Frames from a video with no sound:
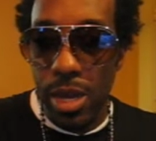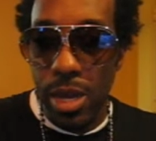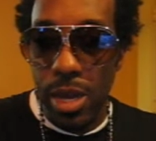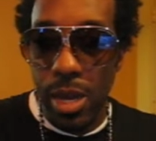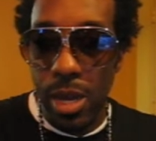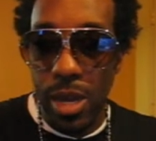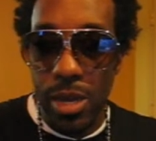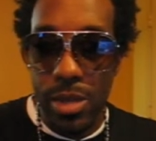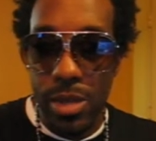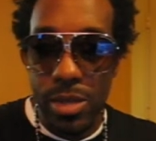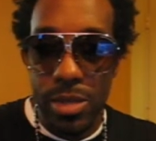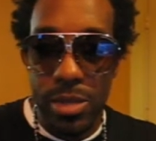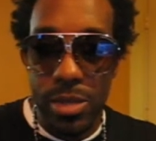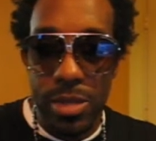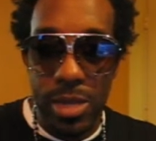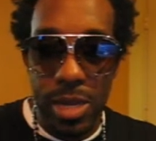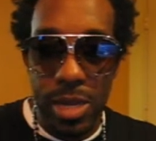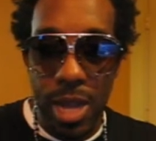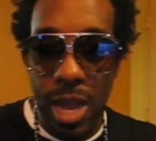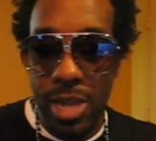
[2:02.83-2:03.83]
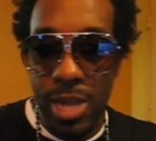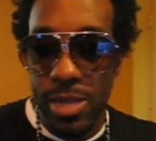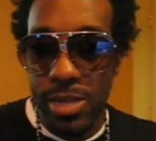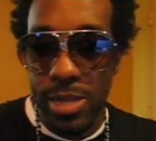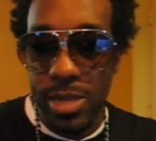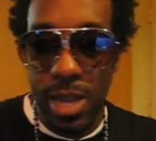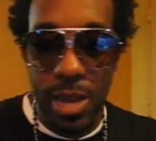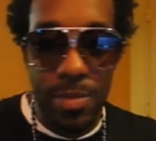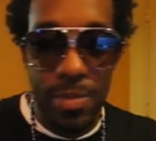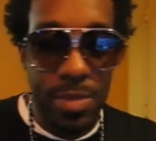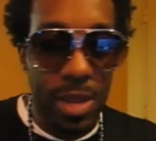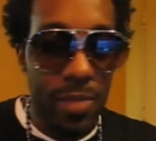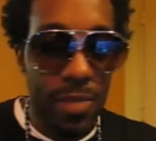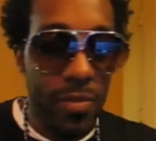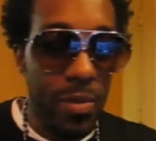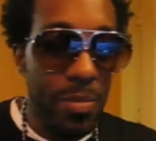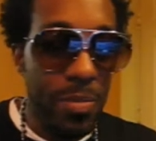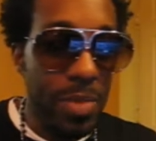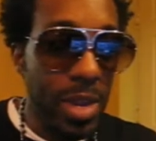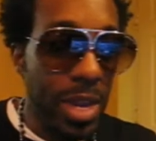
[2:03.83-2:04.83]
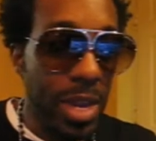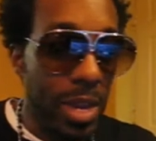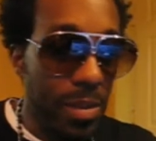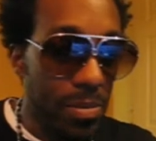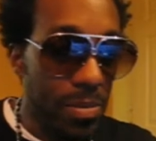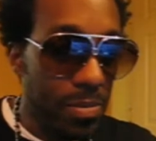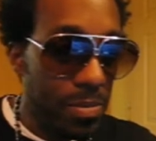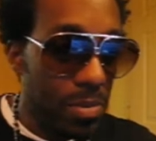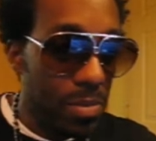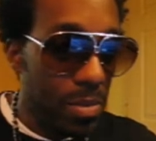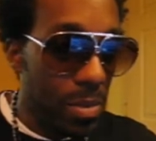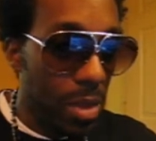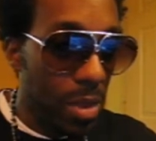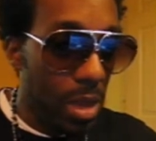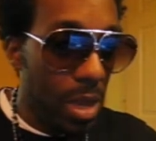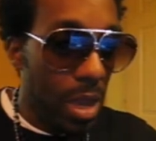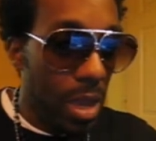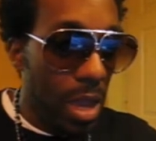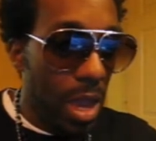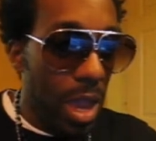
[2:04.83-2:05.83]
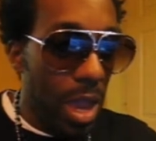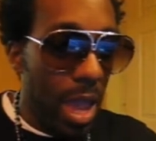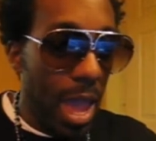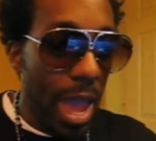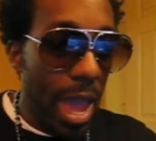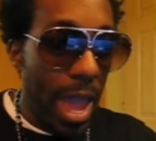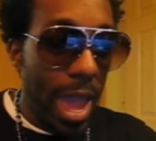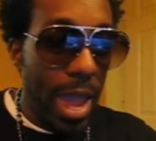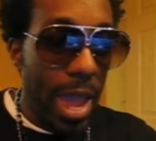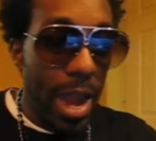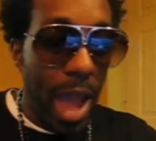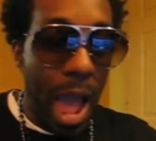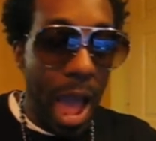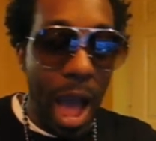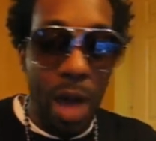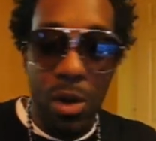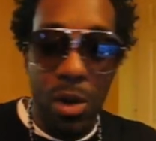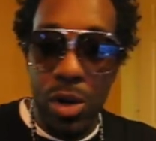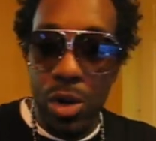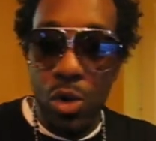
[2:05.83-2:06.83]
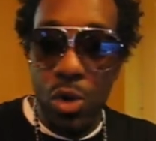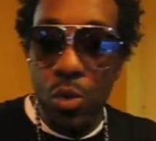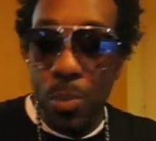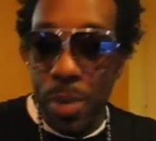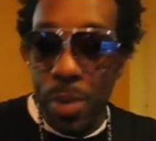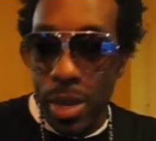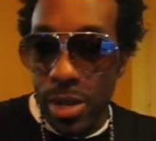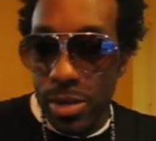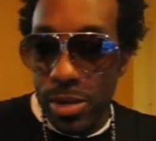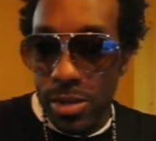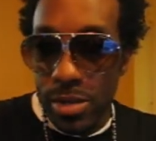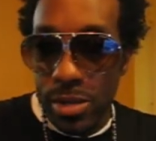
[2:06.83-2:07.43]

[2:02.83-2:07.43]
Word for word: uh, the concept of a beat and I'll loop it.